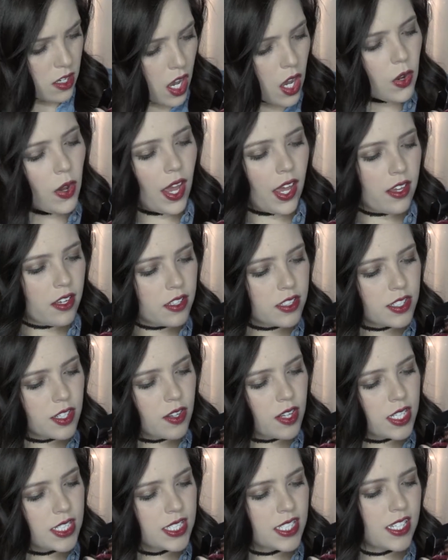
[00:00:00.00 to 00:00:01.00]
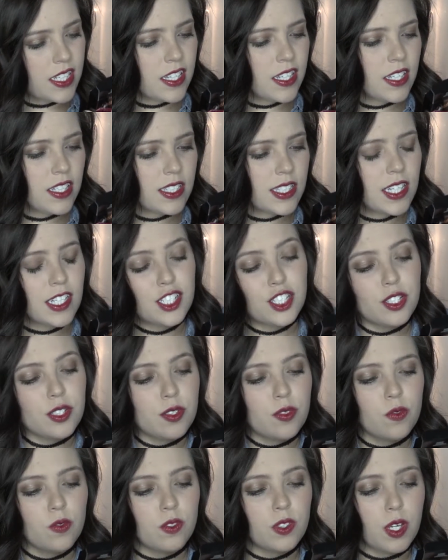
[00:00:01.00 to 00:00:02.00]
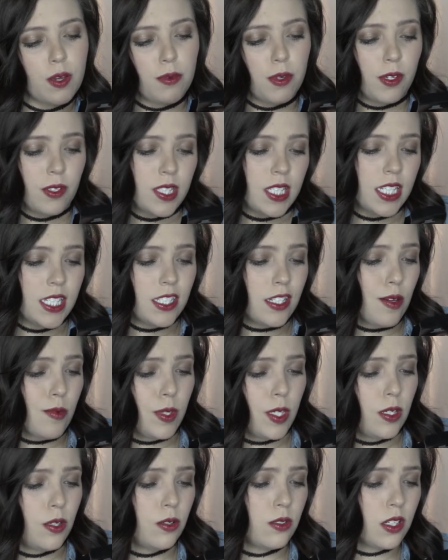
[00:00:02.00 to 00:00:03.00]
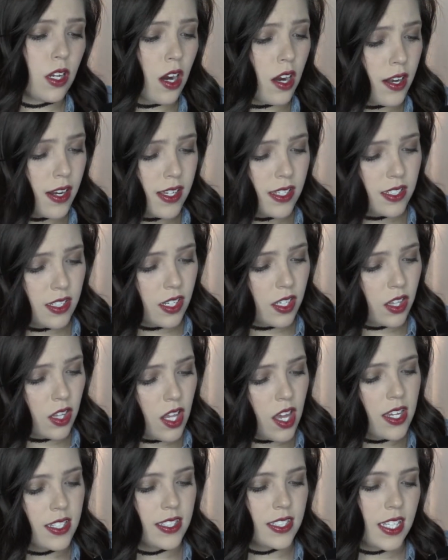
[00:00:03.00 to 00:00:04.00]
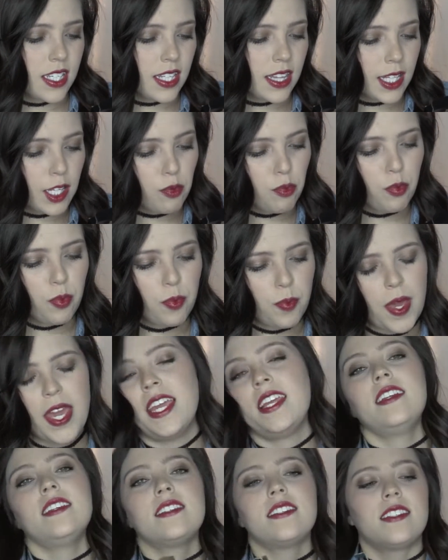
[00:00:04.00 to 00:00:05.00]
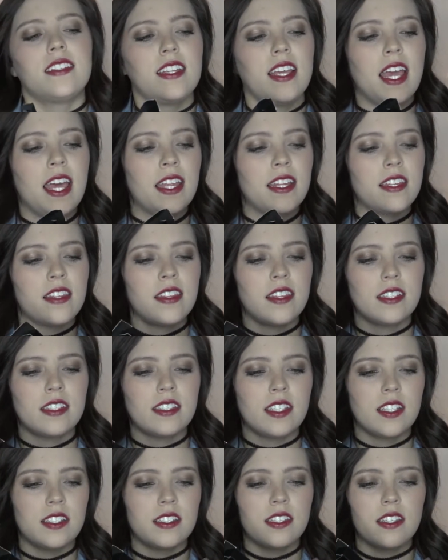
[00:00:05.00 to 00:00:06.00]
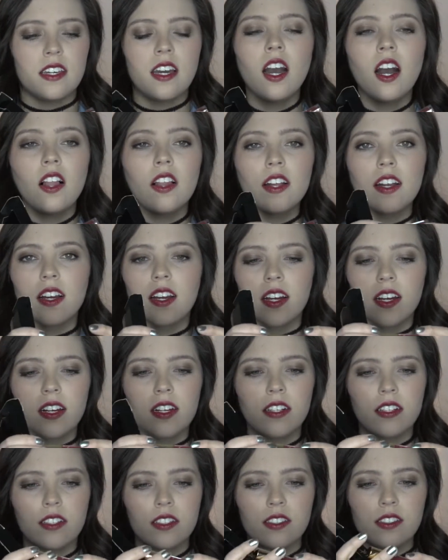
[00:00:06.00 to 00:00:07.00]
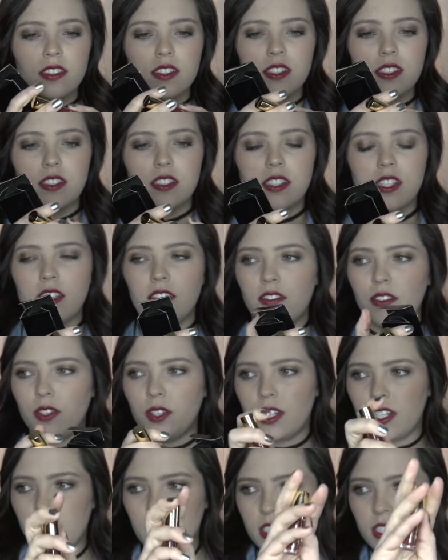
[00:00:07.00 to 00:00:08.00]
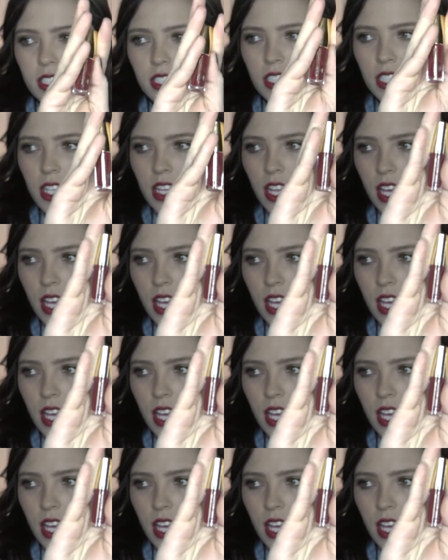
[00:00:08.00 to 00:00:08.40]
Okay, so this is WCW Tarteist Glossy Lip Paint, and this is the color. Let's see if you can see